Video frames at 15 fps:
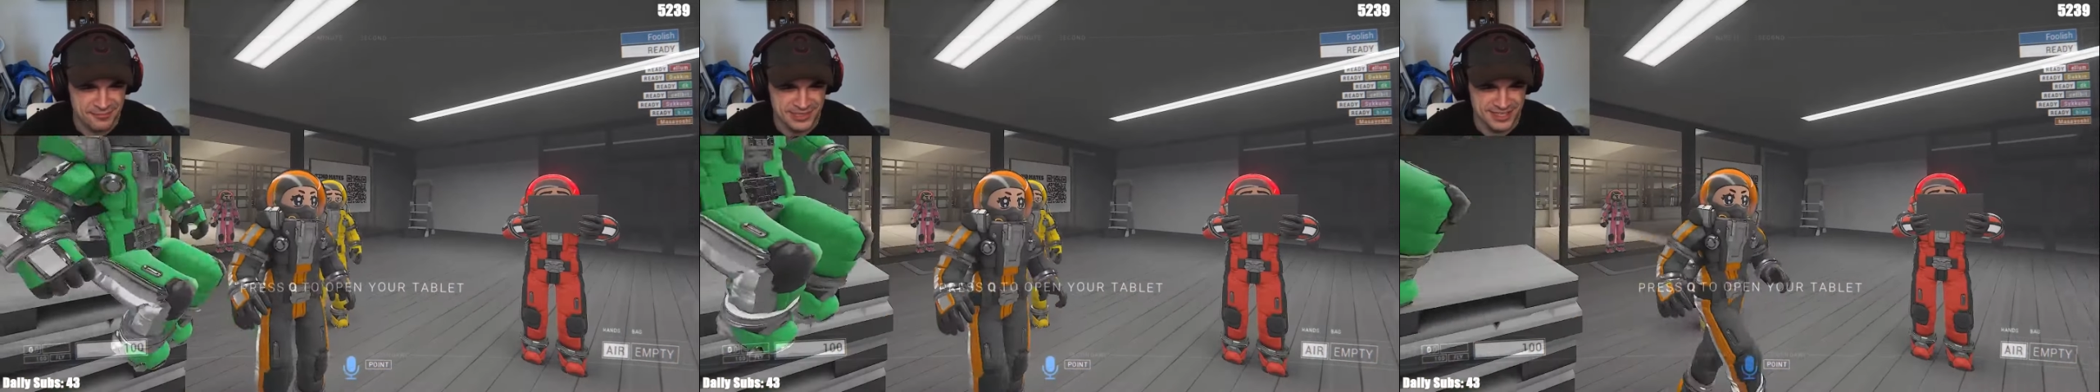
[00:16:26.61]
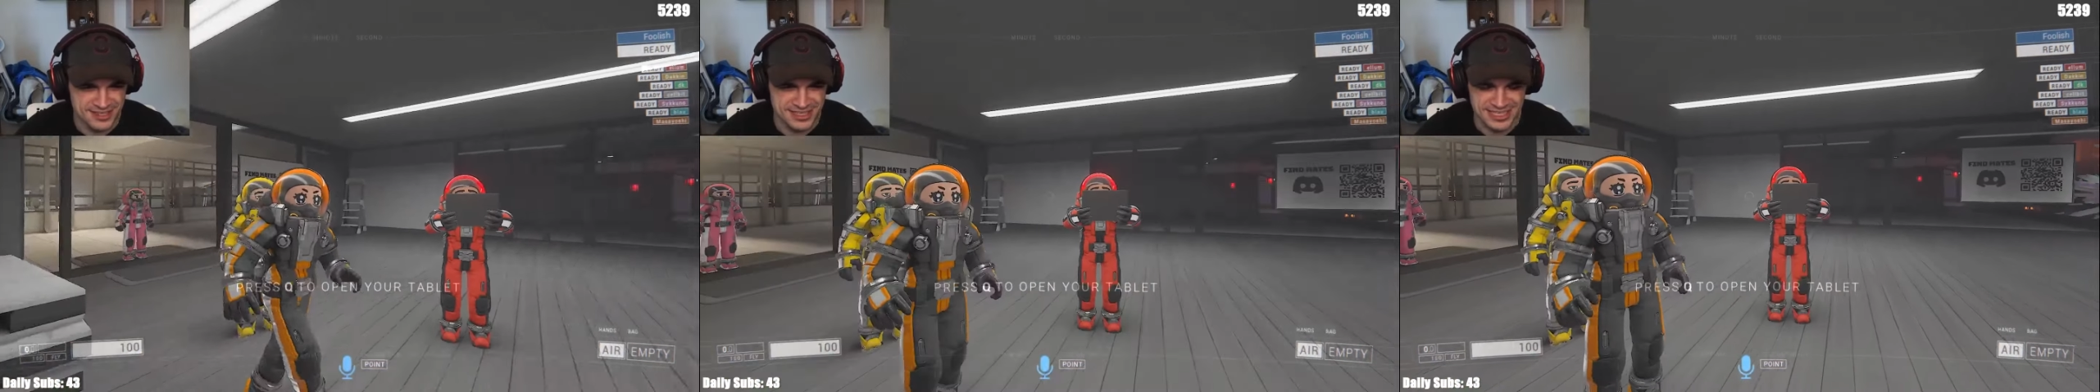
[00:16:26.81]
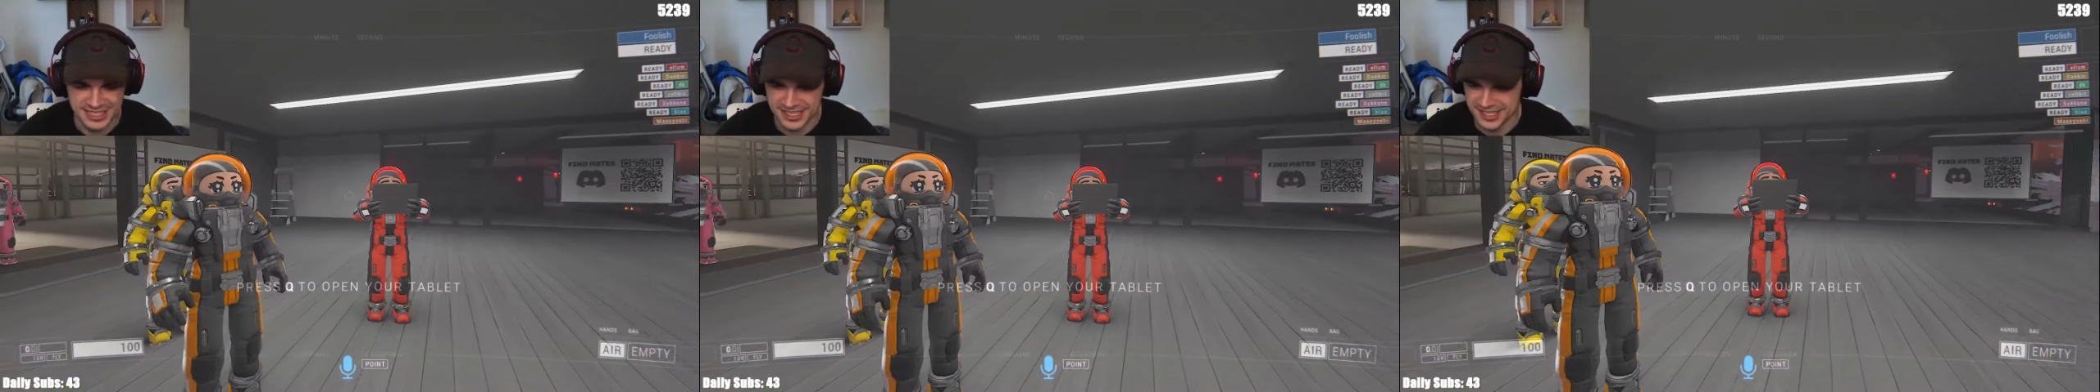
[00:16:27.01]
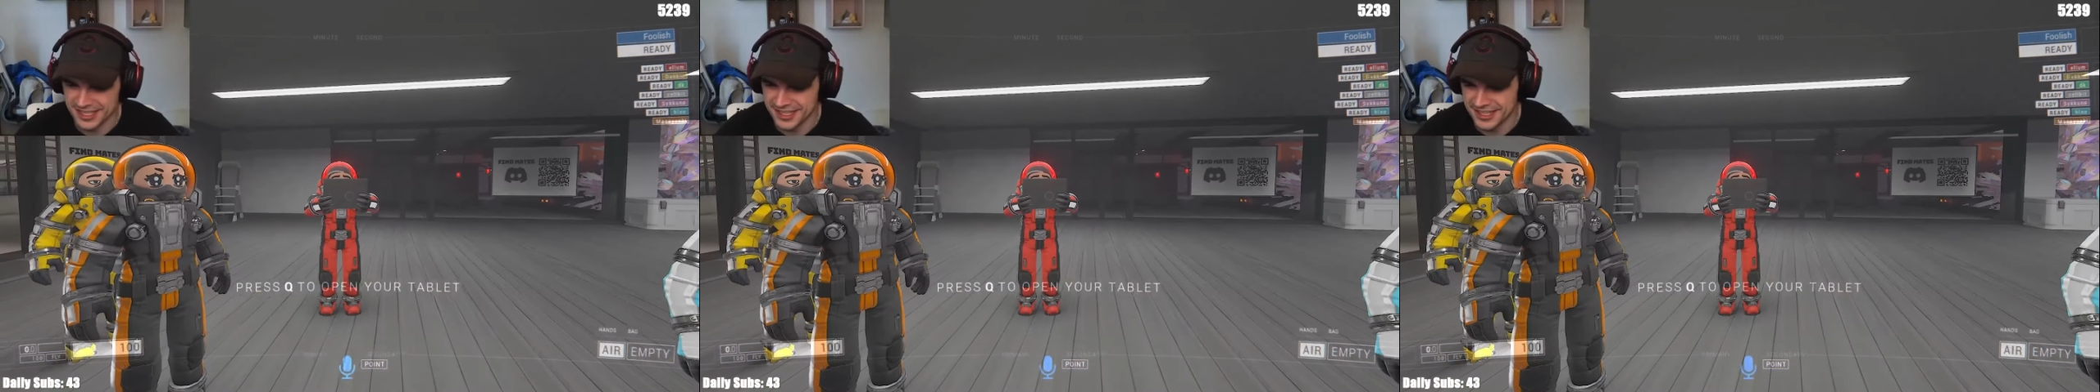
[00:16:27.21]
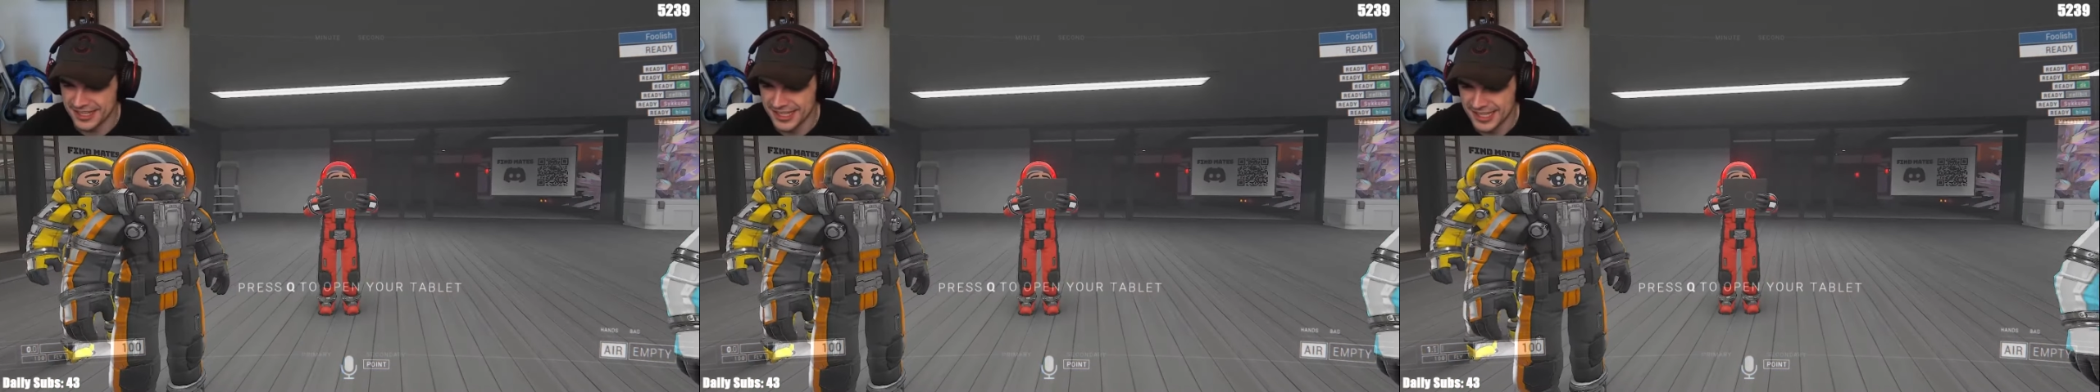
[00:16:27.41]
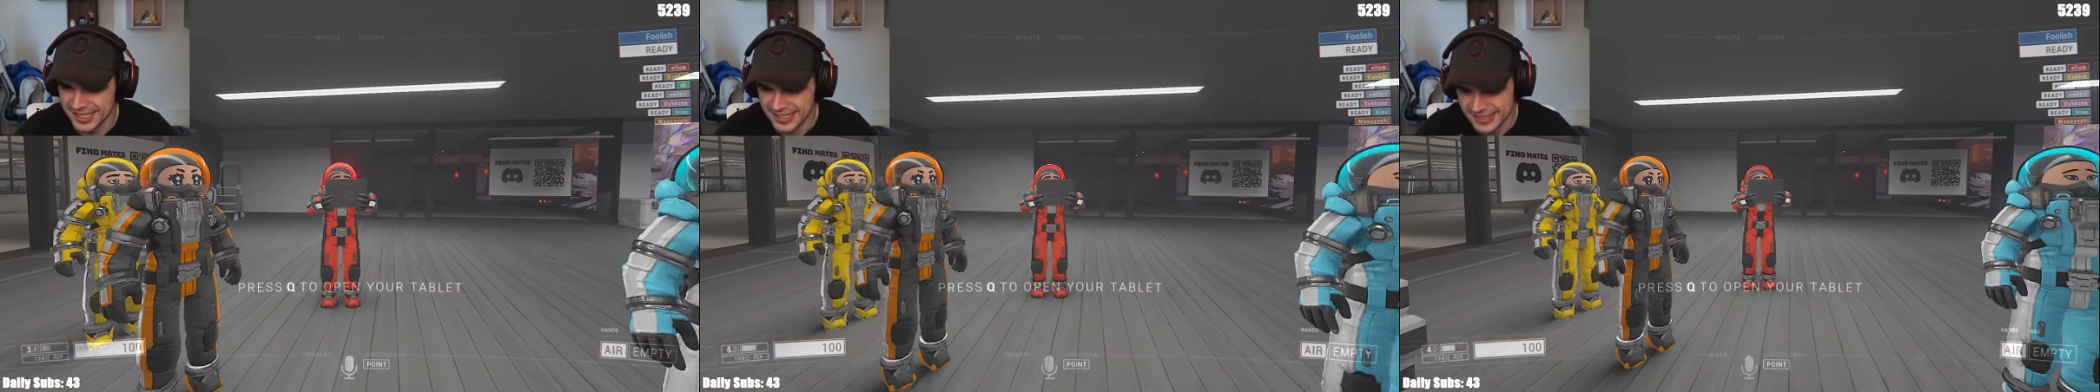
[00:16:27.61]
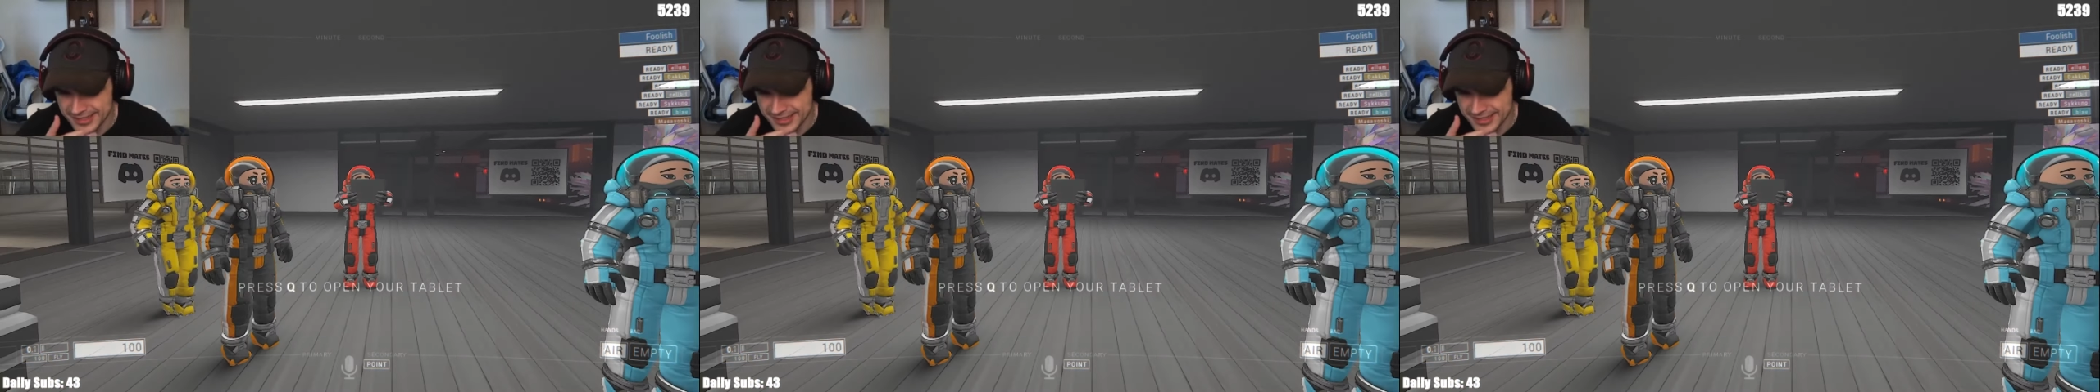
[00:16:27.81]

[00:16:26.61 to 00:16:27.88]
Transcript: learning. You're dead.